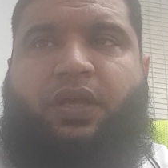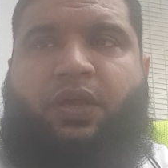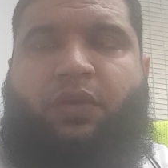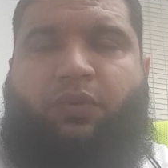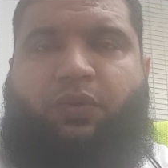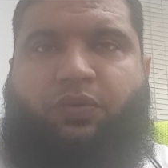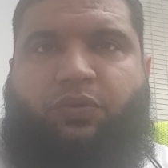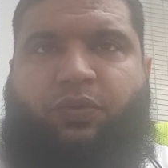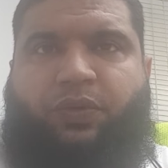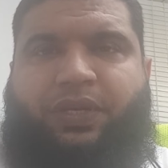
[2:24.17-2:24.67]

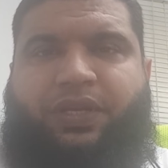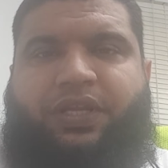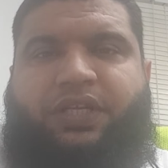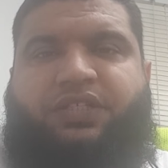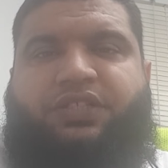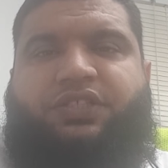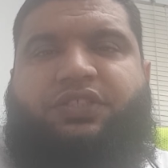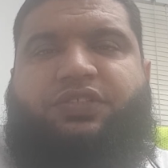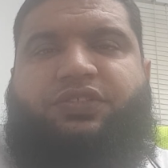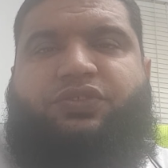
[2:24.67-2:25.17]
When we will
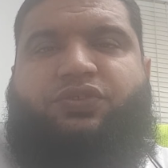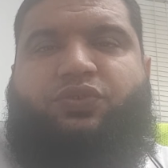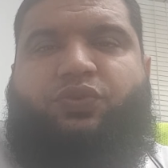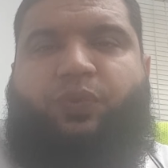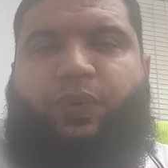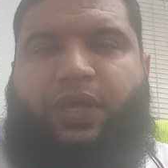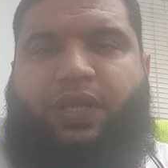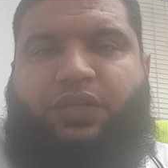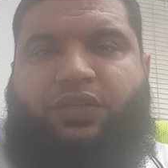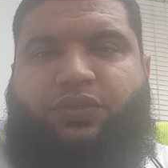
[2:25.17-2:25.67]
get these two
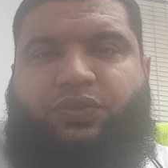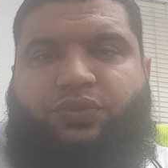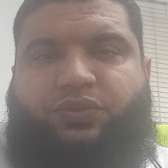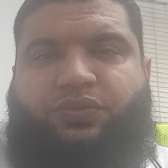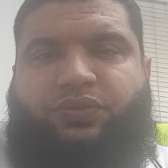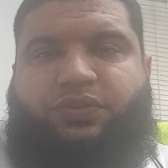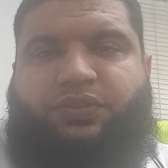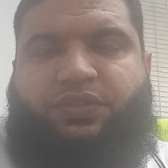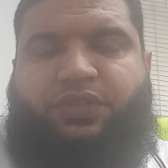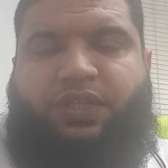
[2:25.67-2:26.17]
values,